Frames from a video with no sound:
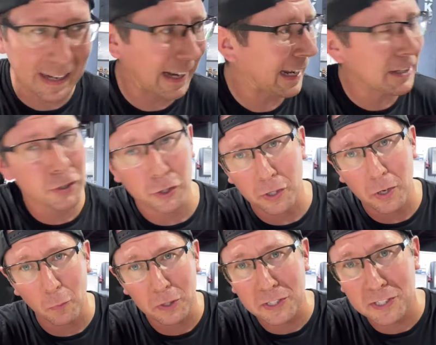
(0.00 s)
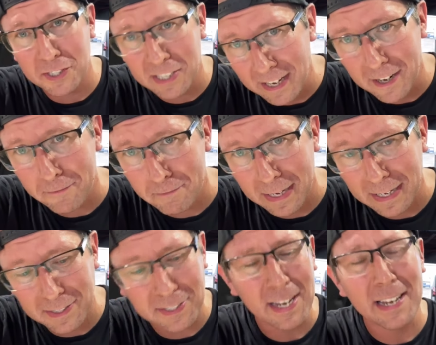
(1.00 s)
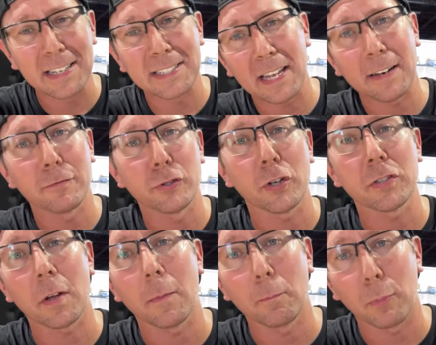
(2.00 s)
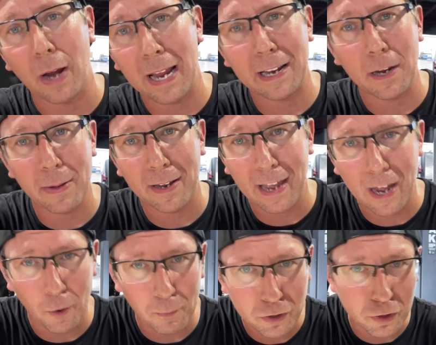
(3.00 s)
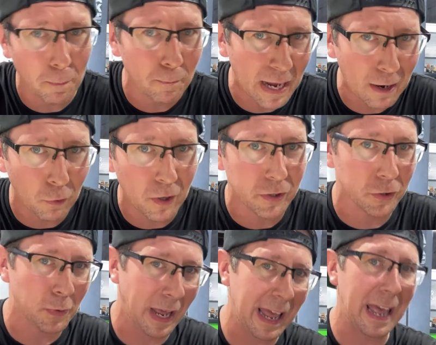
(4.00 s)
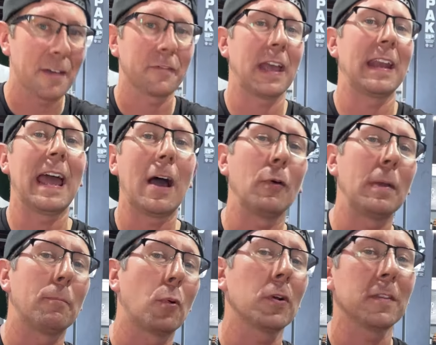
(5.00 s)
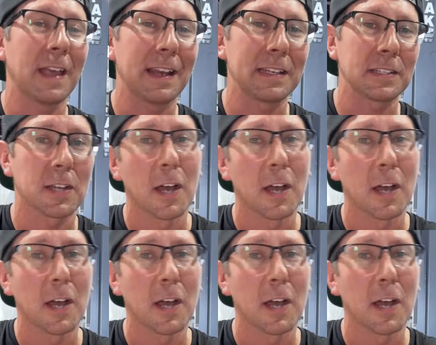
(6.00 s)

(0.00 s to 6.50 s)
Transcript: and I can show you what setup means instead of just bragging about how much power you have and how important that is